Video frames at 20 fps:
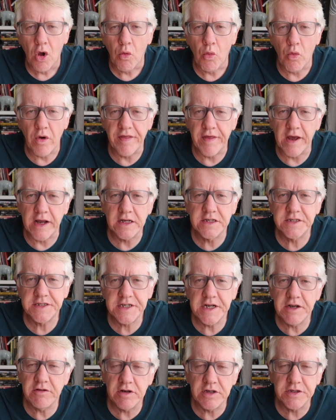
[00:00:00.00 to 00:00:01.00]
with a
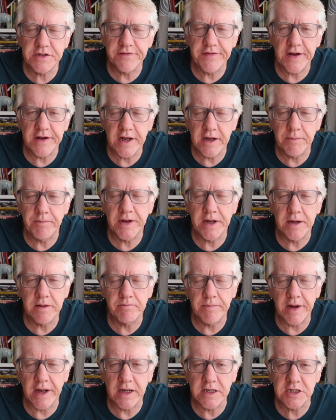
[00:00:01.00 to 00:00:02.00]
series of
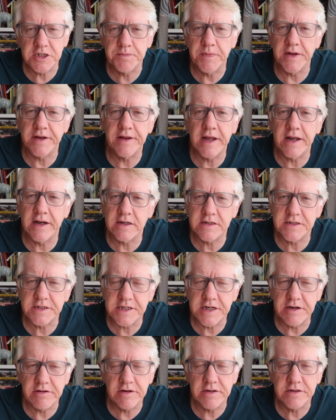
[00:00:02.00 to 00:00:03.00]
hairpin bends, but then a
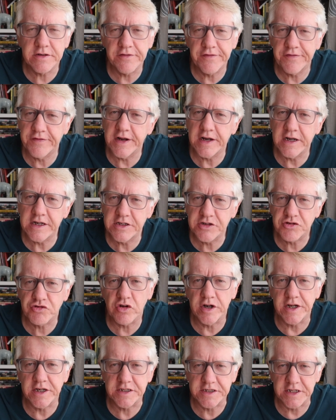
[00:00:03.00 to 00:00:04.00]
series of fairly
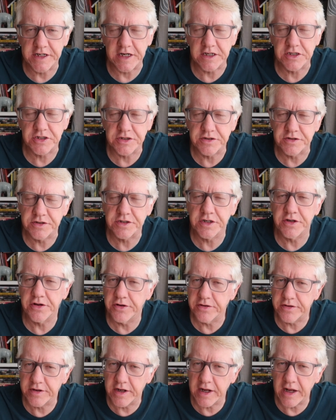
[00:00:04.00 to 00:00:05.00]
straight sections. So
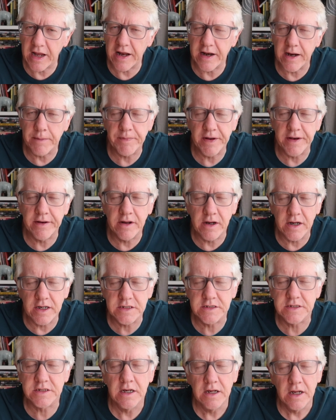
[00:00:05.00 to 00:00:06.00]
you can get up a
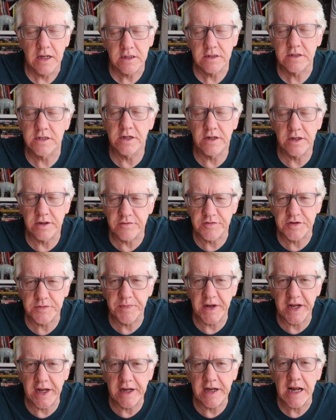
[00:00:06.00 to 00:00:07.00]
nice turn of
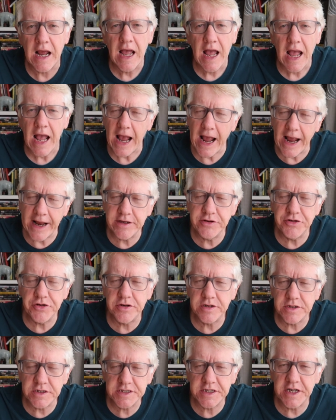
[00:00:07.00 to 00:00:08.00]
speed and you
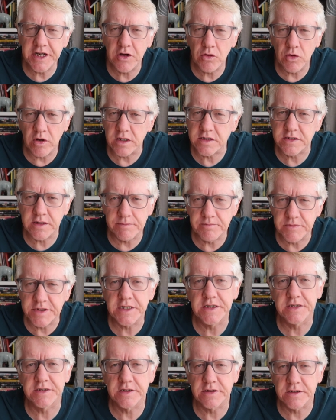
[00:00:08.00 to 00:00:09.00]
can see quite some
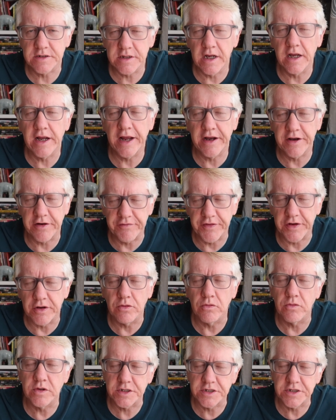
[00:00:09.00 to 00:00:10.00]
distance ahead of
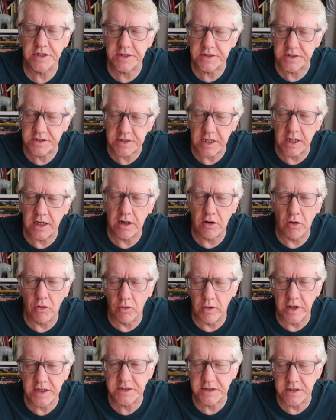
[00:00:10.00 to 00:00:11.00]
you, which is
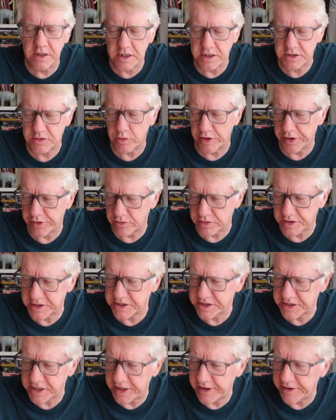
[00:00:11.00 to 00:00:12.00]
always nice when you're
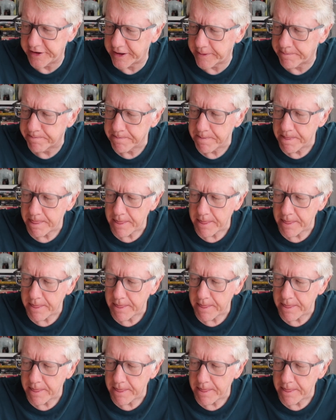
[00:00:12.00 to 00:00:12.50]
descending.